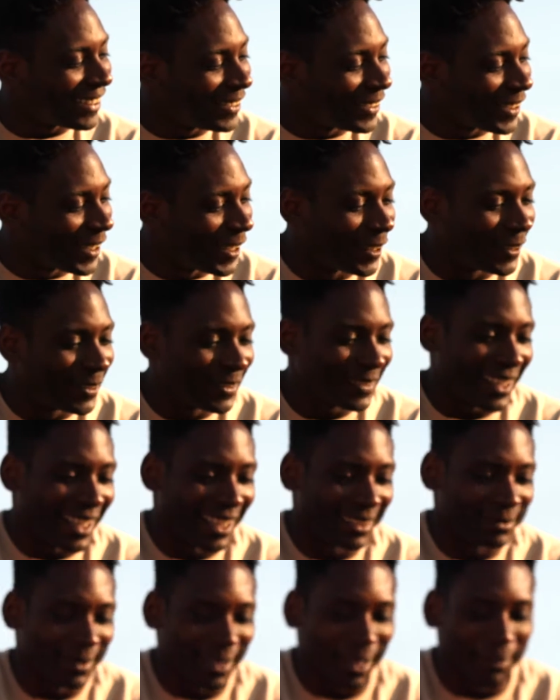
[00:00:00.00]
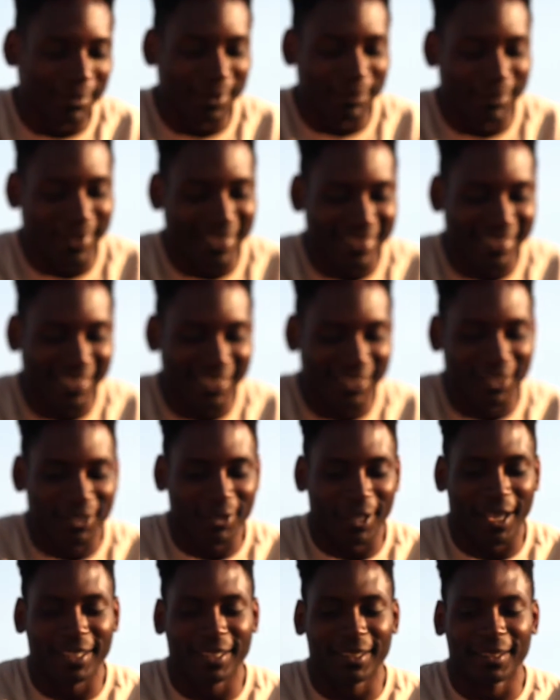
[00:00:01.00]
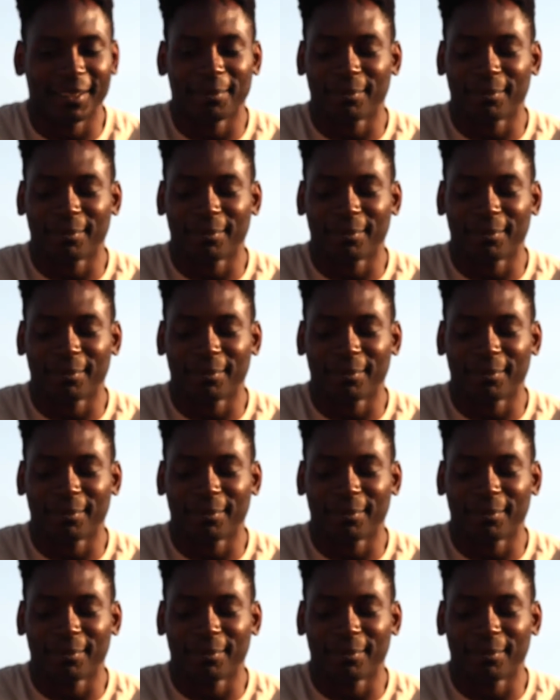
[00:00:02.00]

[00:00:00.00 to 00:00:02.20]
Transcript: You know, I've, I've been busy just trying to